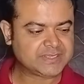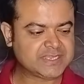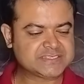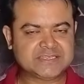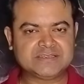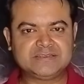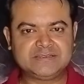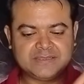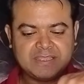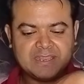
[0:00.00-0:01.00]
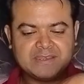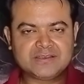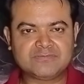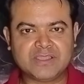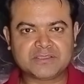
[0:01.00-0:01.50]
that's the
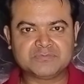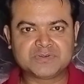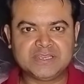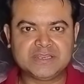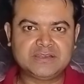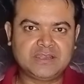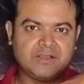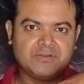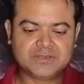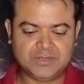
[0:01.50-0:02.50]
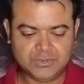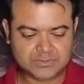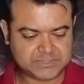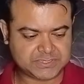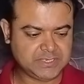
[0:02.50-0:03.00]
handheld vacuum cleaner, how it
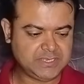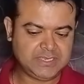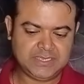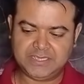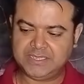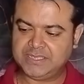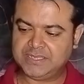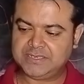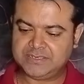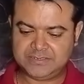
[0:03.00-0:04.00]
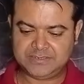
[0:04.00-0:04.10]
looks. And